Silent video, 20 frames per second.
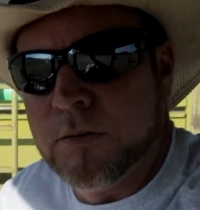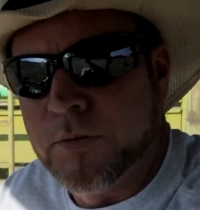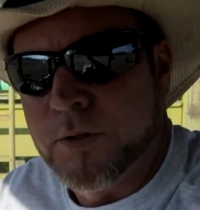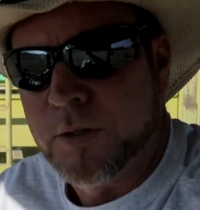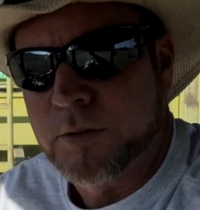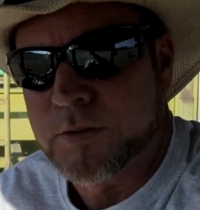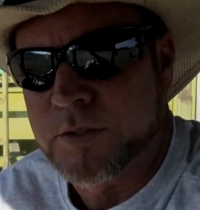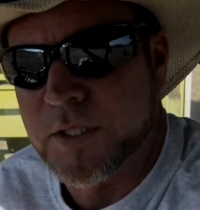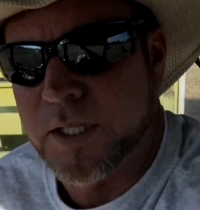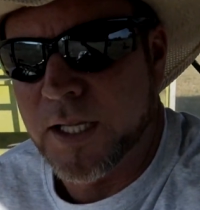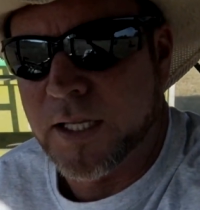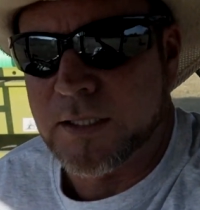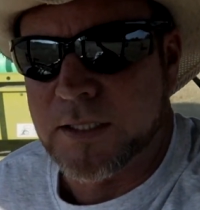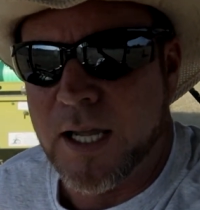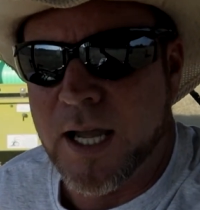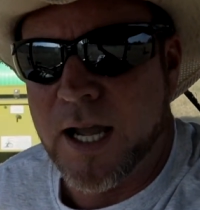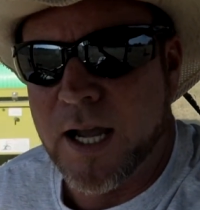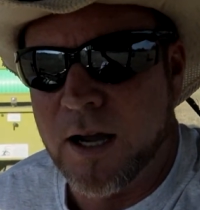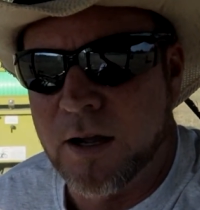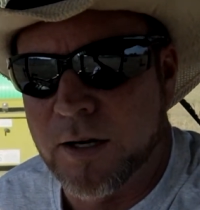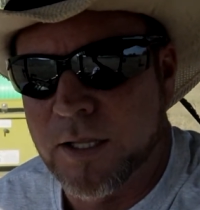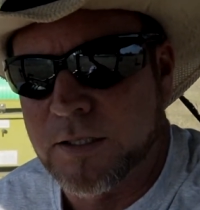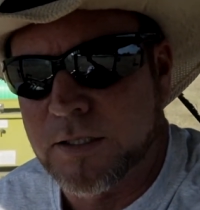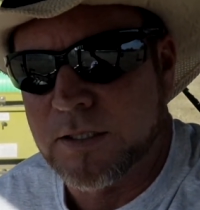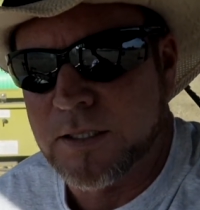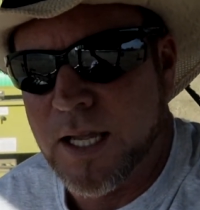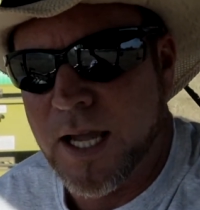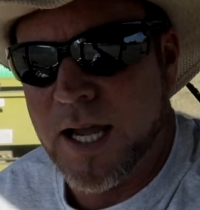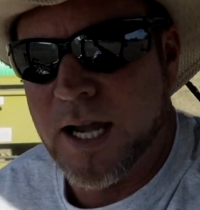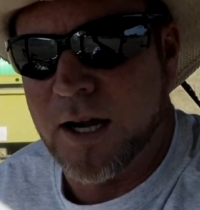if y'all see that dial. There's
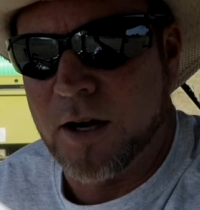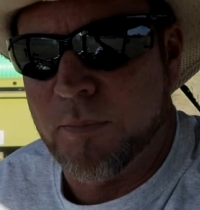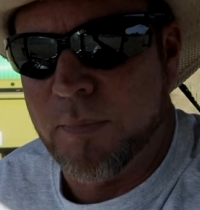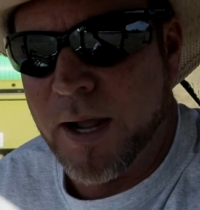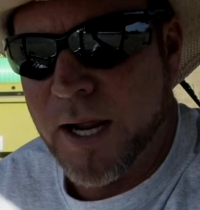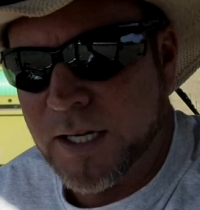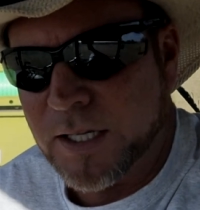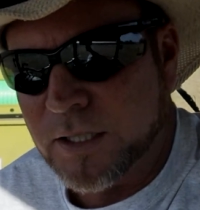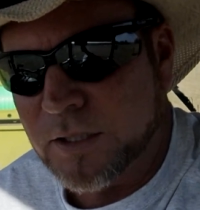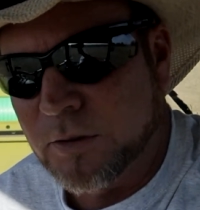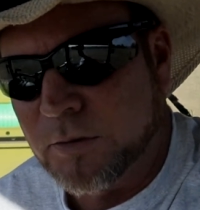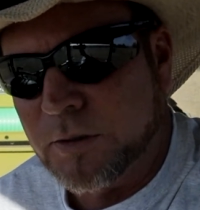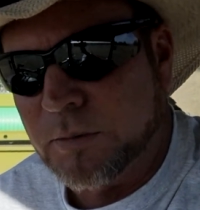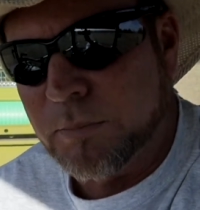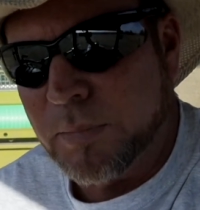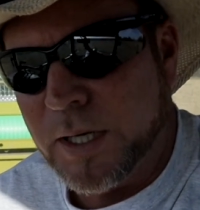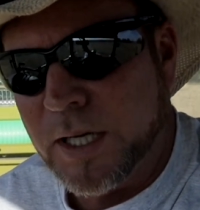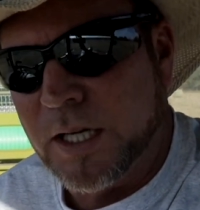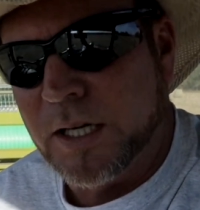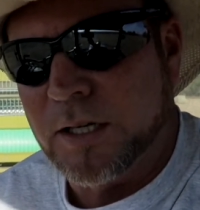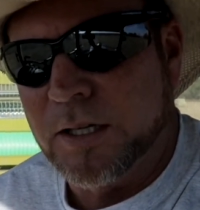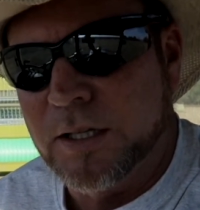a dial back there on the baler.